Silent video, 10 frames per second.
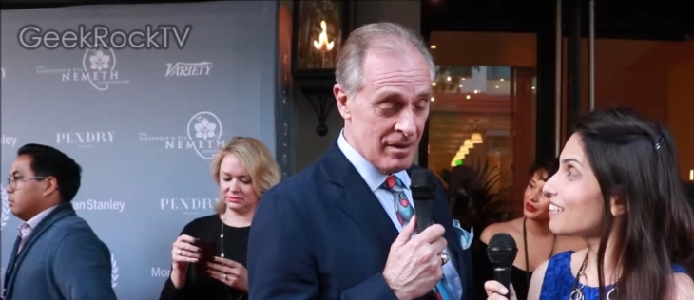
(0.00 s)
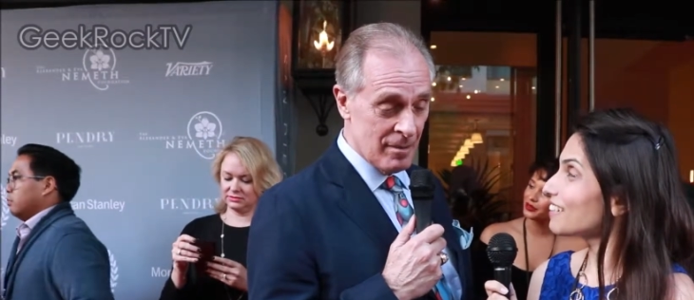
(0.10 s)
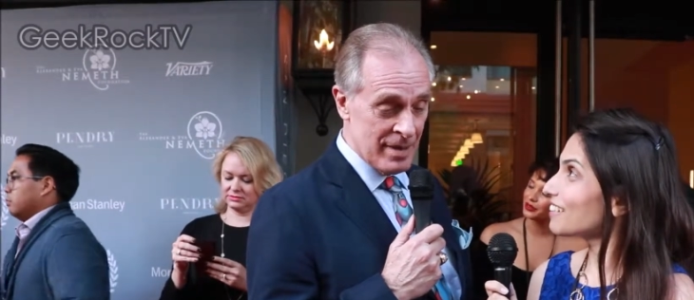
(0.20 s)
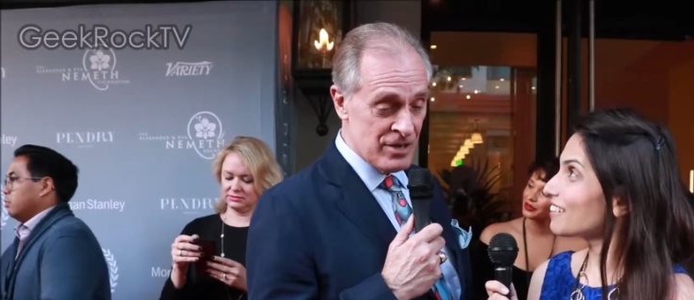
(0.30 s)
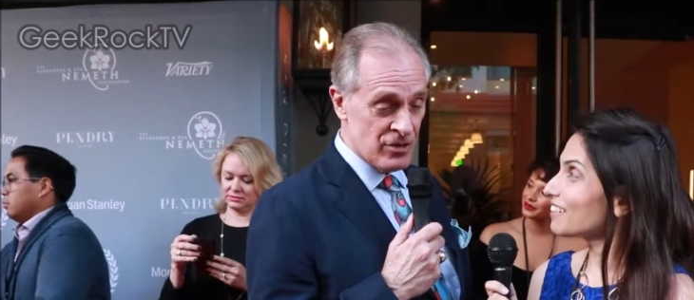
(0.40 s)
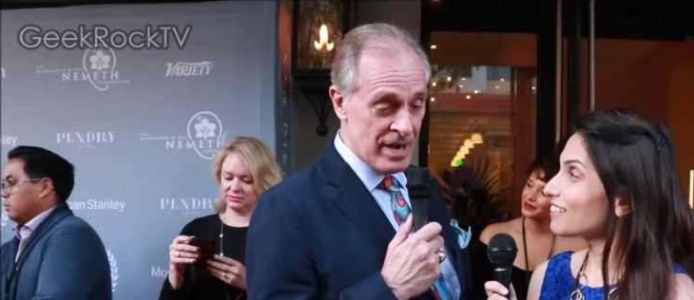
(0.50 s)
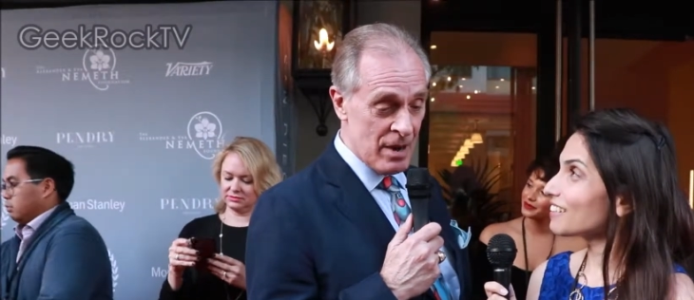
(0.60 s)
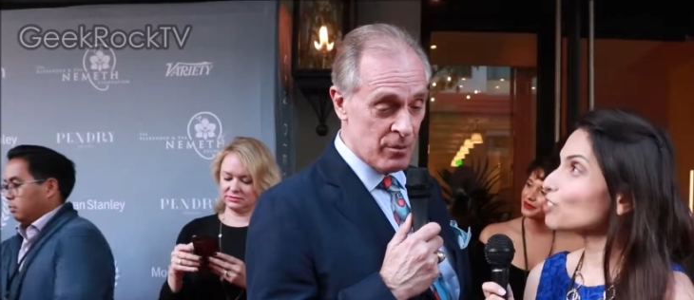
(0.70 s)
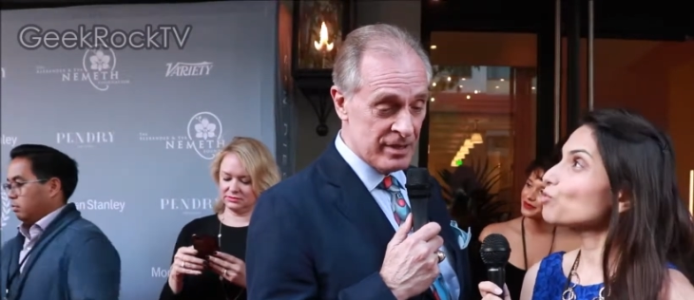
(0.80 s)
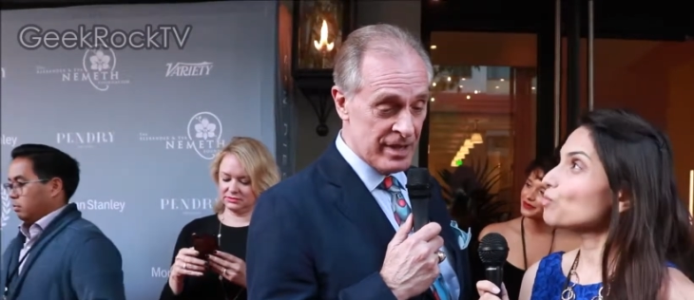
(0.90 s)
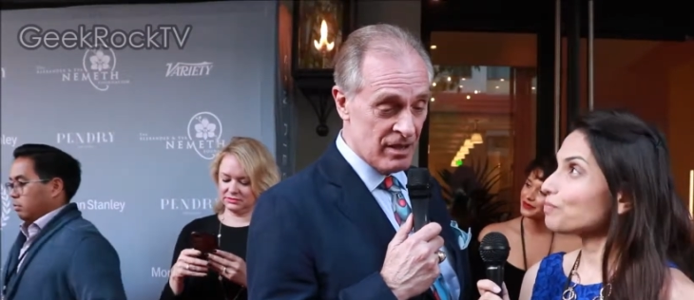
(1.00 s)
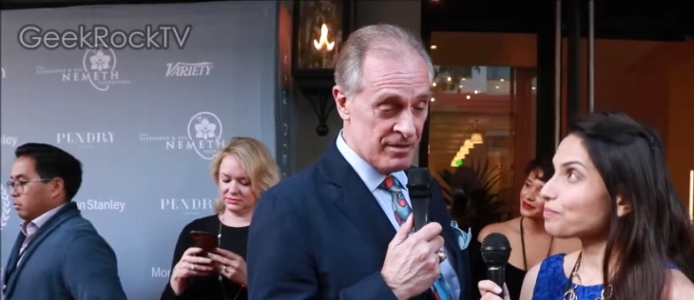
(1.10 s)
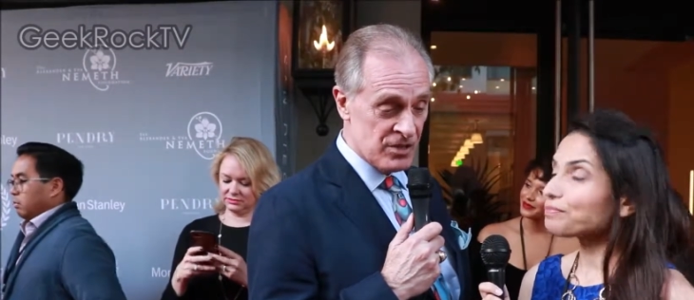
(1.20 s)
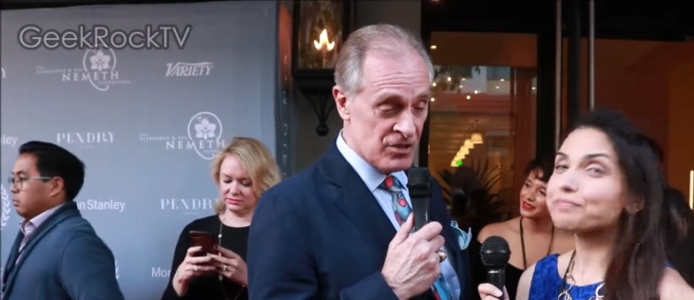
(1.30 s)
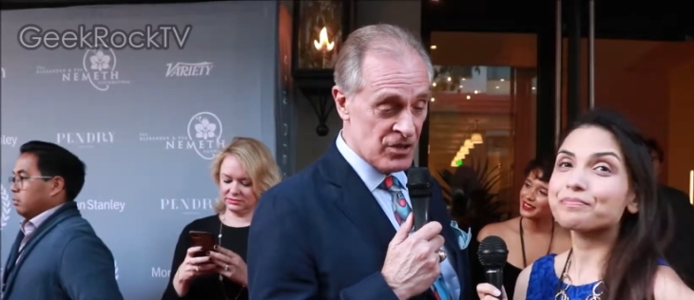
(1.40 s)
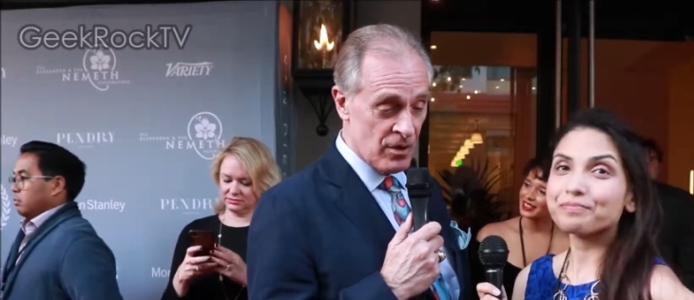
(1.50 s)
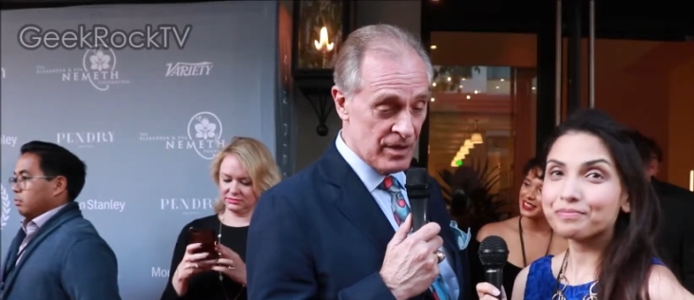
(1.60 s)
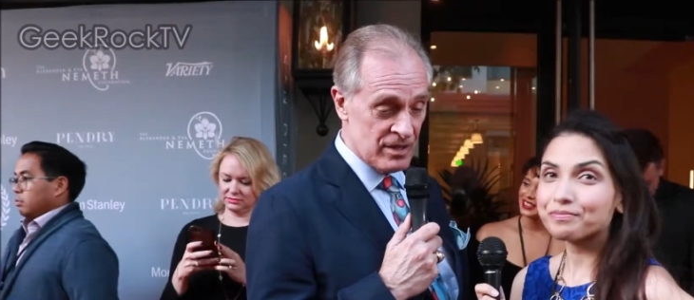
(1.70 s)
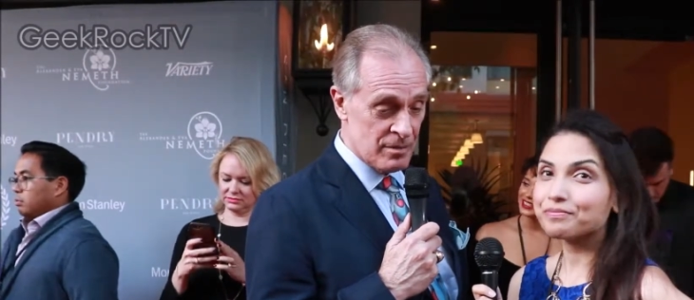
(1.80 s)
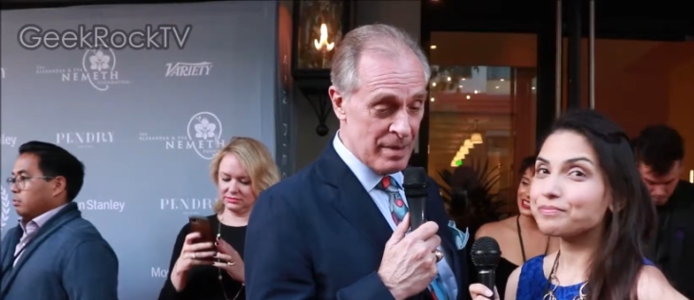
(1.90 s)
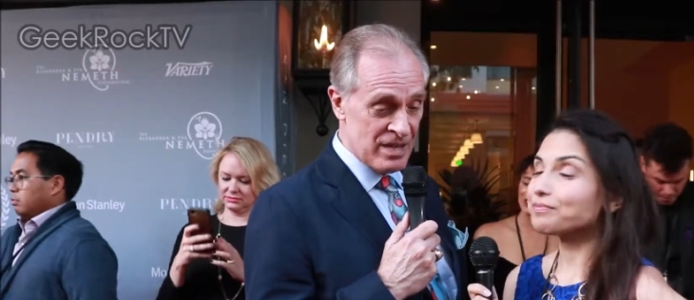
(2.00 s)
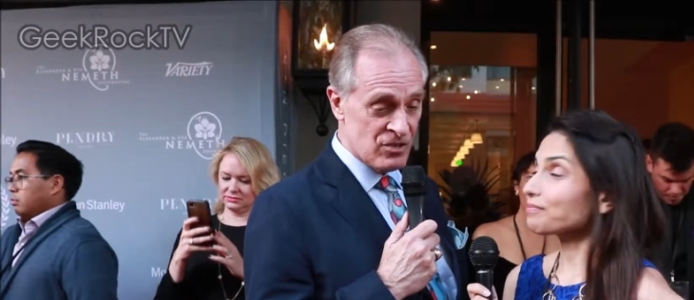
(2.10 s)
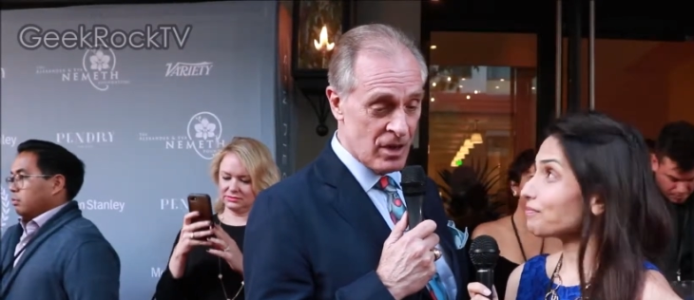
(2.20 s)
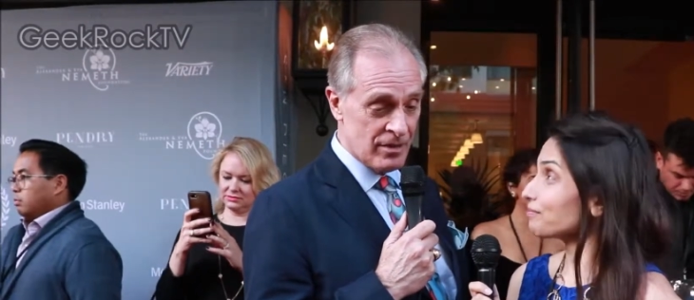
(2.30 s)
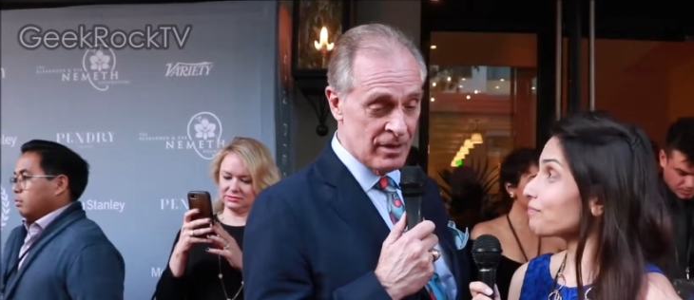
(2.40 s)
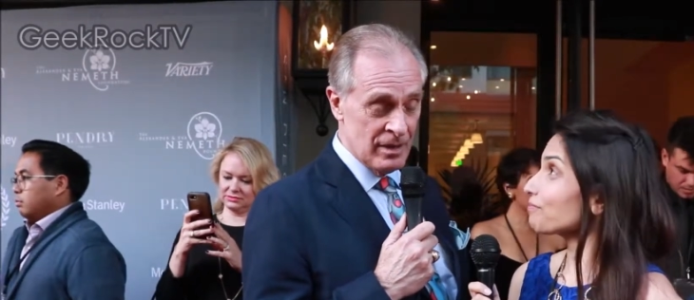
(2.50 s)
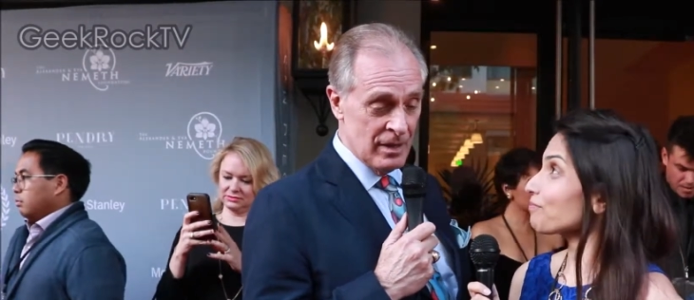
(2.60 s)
Speaker 1: a, major network television show that's based on